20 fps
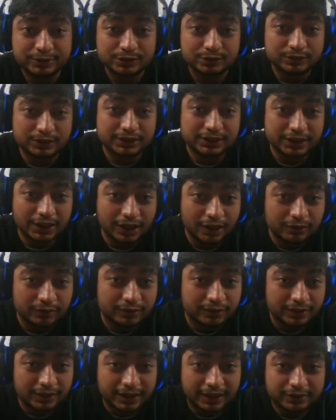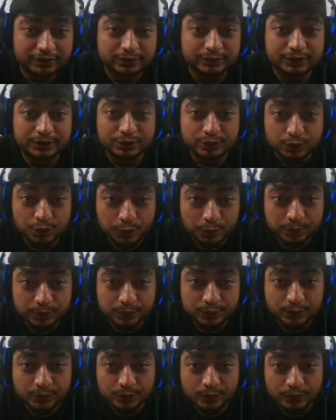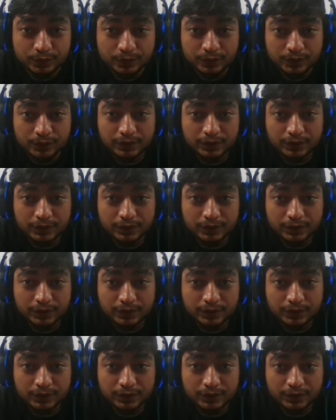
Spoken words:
to the tower and to the troops, so